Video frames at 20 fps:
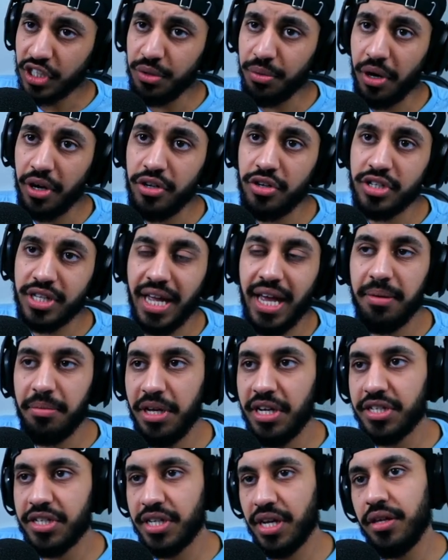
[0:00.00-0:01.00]
You want to use the
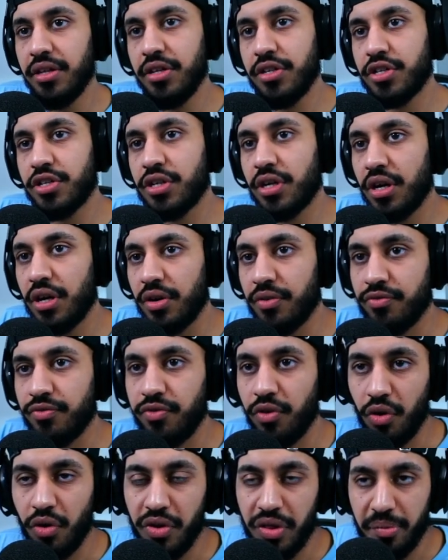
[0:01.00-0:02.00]
MX silencer
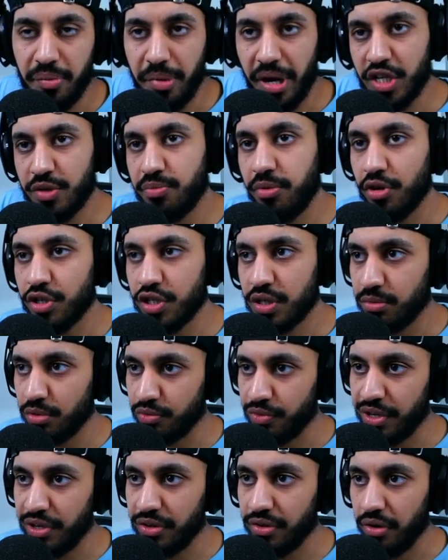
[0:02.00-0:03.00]
for the best
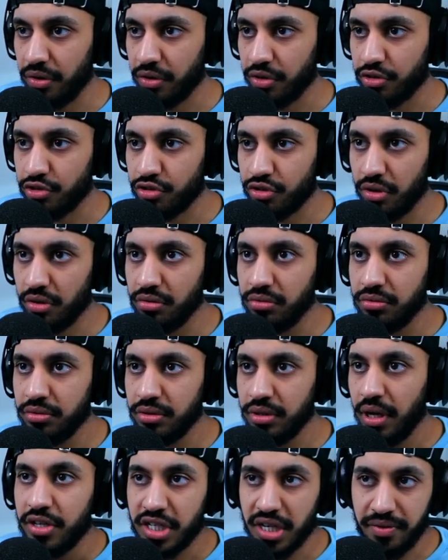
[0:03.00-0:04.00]
possible recoil control,
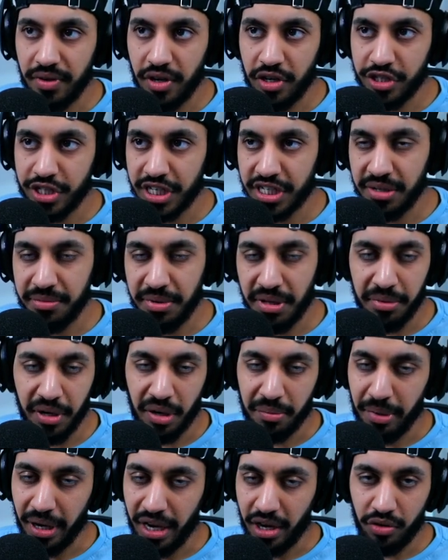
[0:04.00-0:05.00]

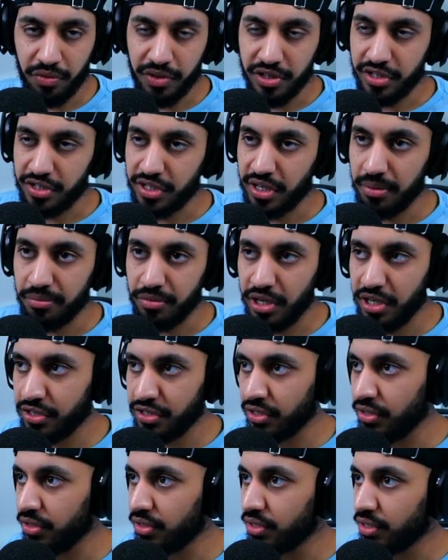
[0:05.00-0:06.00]
760mm barrel for the same
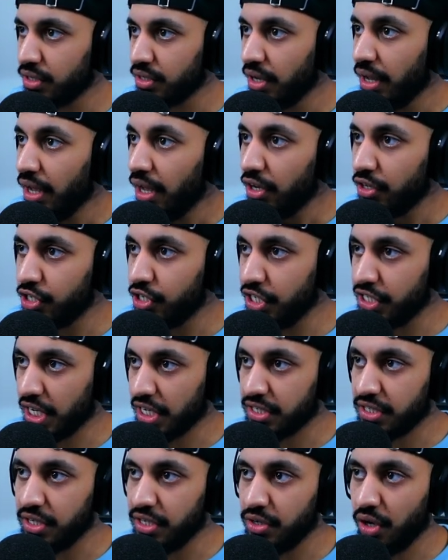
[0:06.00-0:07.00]
reasons,
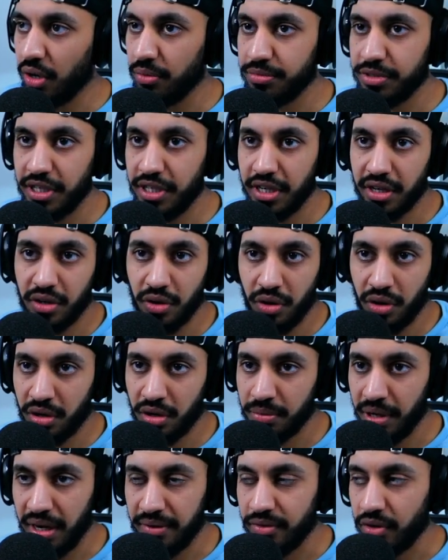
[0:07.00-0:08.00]
G16 optic
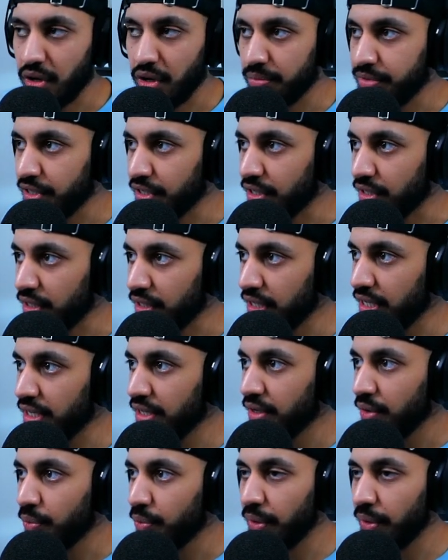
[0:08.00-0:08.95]
or whatever optic you like.